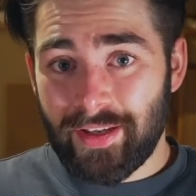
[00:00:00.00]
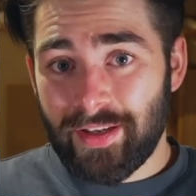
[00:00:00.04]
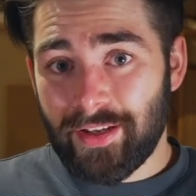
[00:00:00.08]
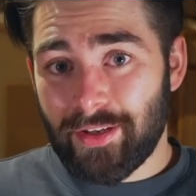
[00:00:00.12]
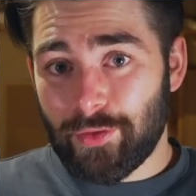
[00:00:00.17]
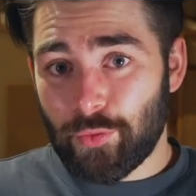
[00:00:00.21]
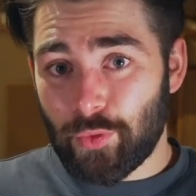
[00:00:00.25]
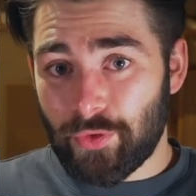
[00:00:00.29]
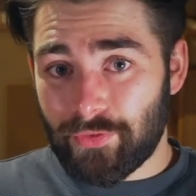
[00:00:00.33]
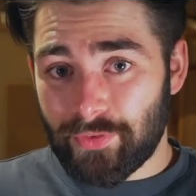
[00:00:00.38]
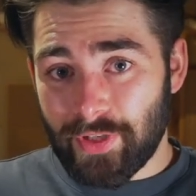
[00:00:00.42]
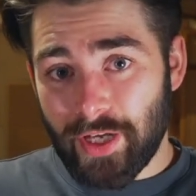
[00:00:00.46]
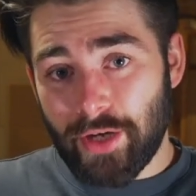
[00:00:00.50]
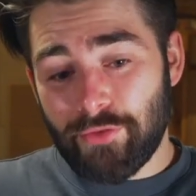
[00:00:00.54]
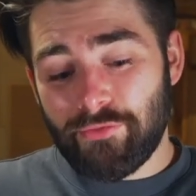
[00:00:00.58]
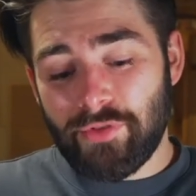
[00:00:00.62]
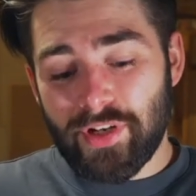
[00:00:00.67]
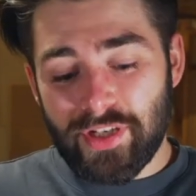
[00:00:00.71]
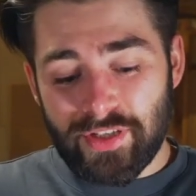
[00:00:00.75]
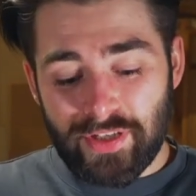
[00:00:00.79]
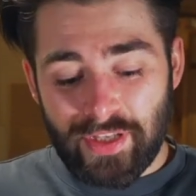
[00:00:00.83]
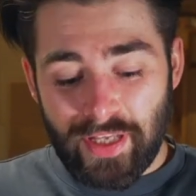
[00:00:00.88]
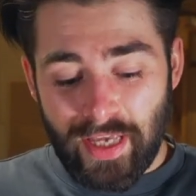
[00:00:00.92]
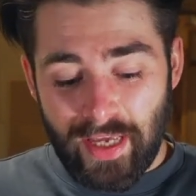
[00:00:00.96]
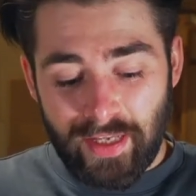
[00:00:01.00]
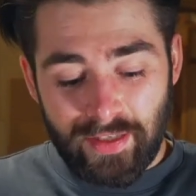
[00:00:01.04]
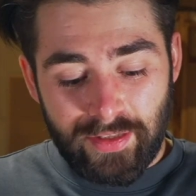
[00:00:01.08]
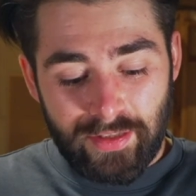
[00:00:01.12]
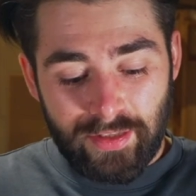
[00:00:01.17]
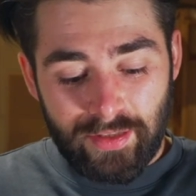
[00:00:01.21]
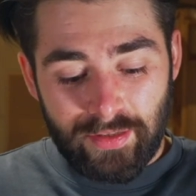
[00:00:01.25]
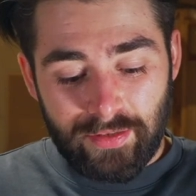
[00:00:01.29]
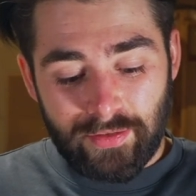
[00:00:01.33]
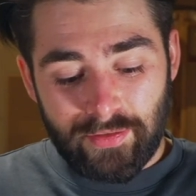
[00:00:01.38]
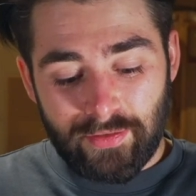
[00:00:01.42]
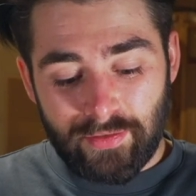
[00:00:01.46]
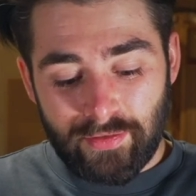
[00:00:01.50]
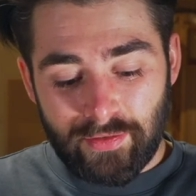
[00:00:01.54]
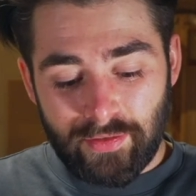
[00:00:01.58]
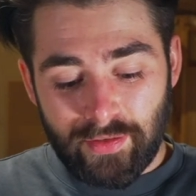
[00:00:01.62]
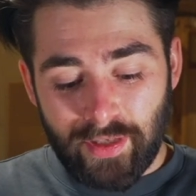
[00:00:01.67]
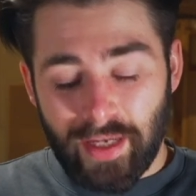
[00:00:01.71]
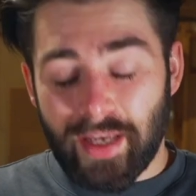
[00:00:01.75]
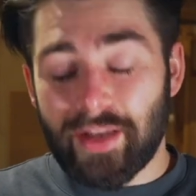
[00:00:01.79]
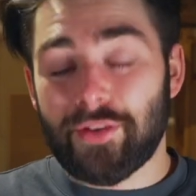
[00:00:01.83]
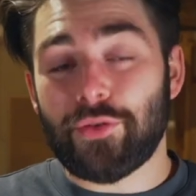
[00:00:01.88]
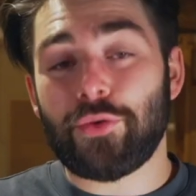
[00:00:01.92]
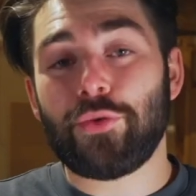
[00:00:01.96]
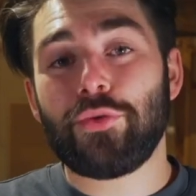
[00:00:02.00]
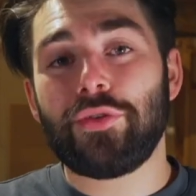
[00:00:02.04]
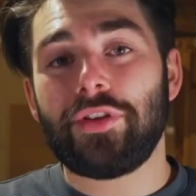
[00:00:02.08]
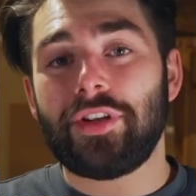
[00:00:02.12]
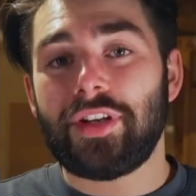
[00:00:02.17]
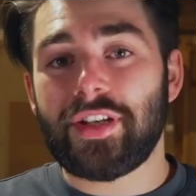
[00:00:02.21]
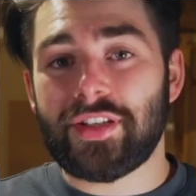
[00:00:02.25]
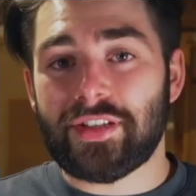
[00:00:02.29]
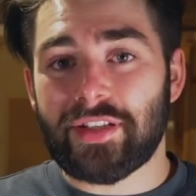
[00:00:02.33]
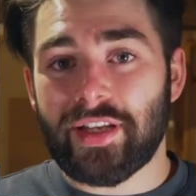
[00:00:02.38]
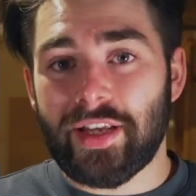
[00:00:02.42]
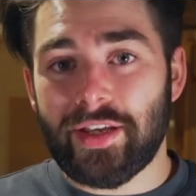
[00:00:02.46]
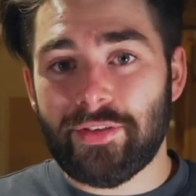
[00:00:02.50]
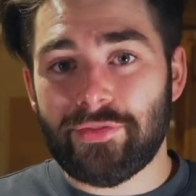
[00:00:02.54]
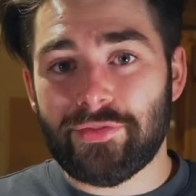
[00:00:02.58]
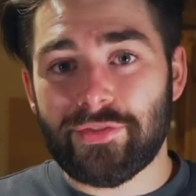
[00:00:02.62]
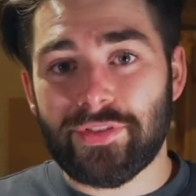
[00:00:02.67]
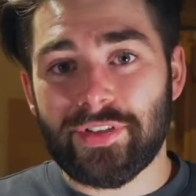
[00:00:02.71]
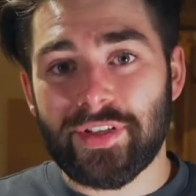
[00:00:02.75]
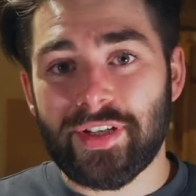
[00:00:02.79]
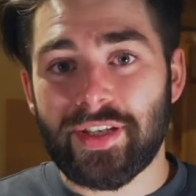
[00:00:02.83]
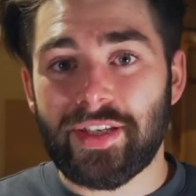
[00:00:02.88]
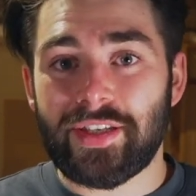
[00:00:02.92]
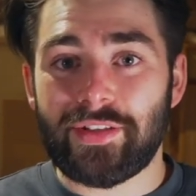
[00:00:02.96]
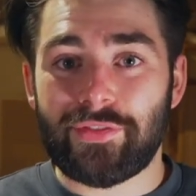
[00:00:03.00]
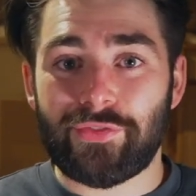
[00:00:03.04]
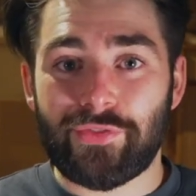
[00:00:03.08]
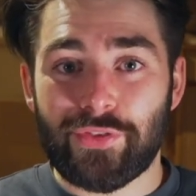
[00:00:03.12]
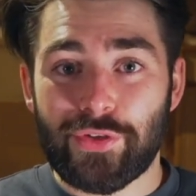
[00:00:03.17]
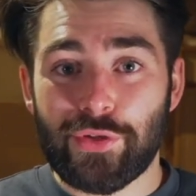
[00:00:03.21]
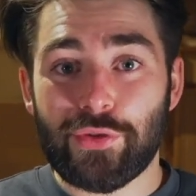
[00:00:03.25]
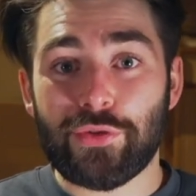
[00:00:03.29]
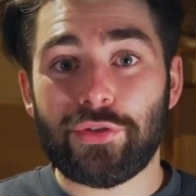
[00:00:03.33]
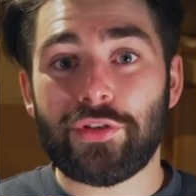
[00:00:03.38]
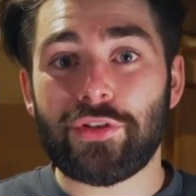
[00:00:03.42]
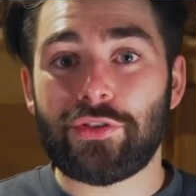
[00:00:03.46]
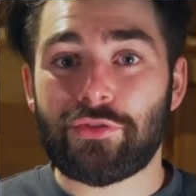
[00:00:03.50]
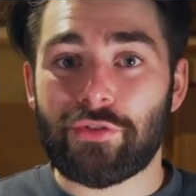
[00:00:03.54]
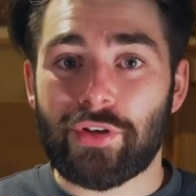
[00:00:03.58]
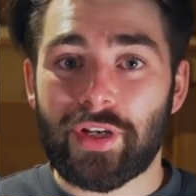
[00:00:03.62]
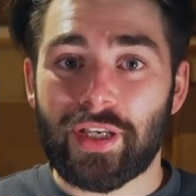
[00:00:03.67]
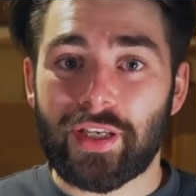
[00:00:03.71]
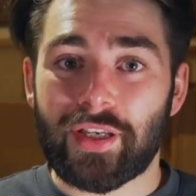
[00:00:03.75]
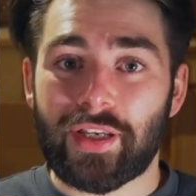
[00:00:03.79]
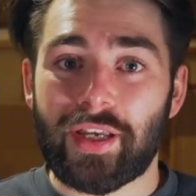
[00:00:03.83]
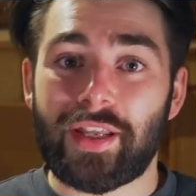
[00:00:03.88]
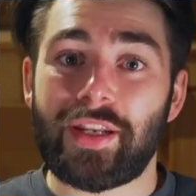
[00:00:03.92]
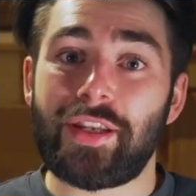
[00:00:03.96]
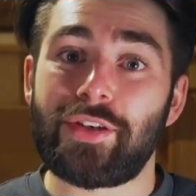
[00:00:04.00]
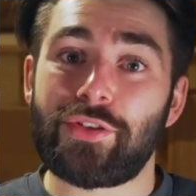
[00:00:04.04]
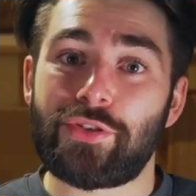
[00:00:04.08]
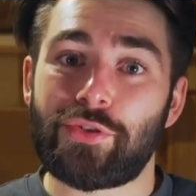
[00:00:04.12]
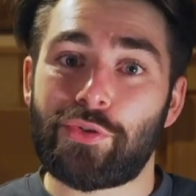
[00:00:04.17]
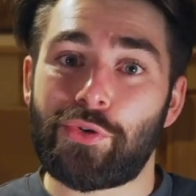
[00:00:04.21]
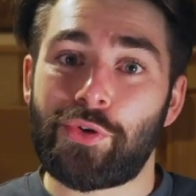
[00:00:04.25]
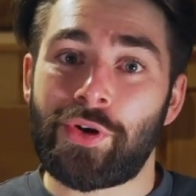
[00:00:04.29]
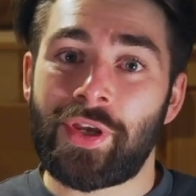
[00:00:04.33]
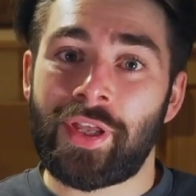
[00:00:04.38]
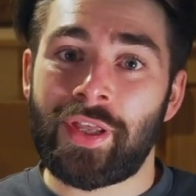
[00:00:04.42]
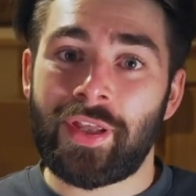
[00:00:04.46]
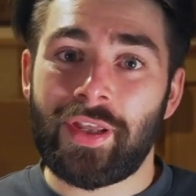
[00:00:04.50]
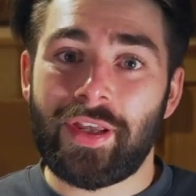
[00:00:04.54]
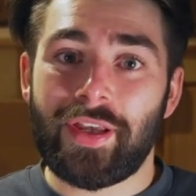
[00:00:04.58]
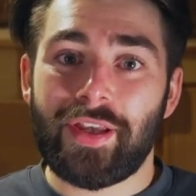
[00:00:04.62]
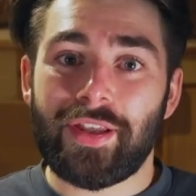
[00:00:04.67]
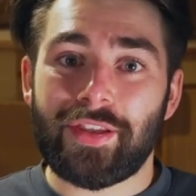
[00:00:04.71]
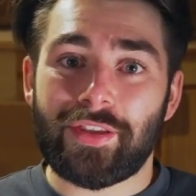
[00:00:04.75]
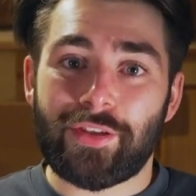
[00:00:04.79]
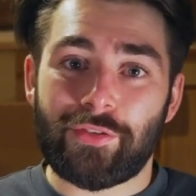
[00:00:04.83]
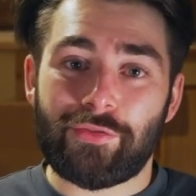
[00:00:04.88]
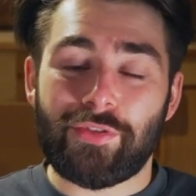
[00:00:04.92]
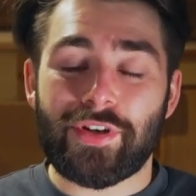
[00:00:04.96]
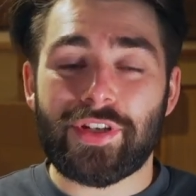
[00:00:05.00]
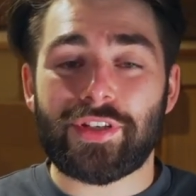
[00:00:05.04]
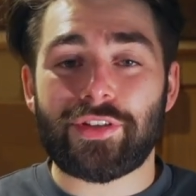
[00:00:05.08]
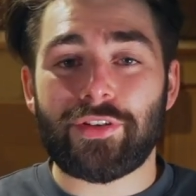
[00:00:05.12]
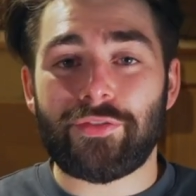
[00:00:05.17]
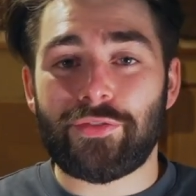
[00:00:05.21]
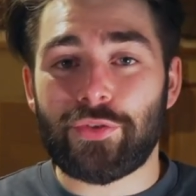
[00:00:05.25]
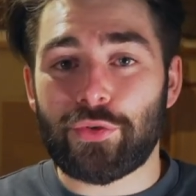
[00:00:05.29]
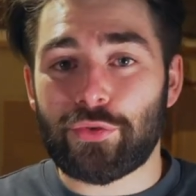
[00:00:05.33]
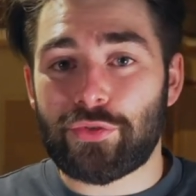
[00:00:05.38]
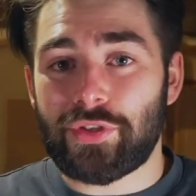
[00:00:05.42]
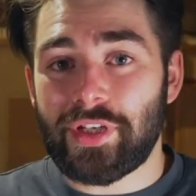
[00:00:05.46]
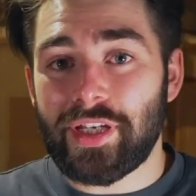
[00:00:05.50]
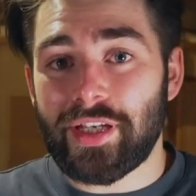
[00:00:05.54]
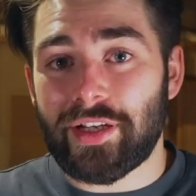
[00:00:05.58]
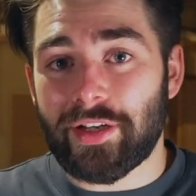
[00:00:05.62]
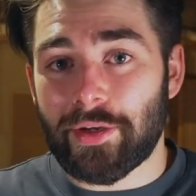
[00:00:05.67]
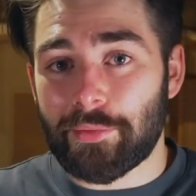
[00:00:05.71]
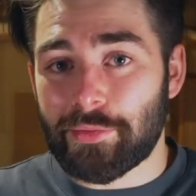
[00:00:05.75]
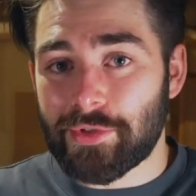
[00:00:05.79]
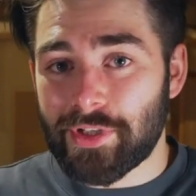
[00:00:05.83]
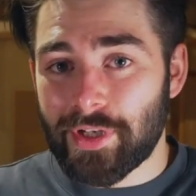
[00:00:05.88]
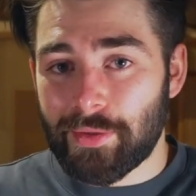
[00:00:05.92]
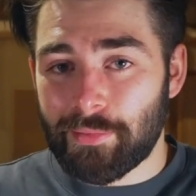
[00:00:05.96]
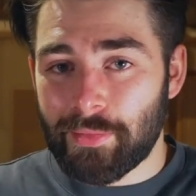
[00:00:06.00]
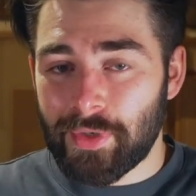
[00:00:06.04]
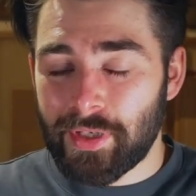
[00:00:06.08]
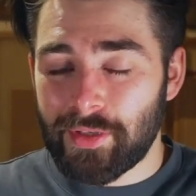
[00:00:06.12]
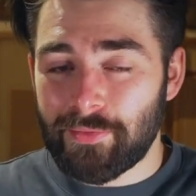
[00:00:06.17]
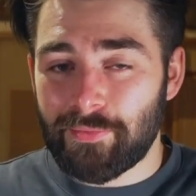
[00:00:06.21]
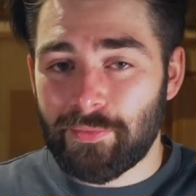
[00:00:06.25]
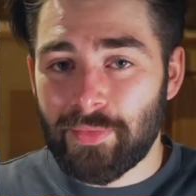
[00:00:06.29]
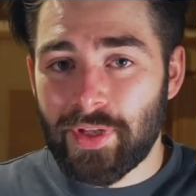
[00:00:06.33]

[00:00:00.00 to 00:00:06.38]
We've now reached the end, and all that is left is for you to drink and enjoy the rest of your tea club shipment.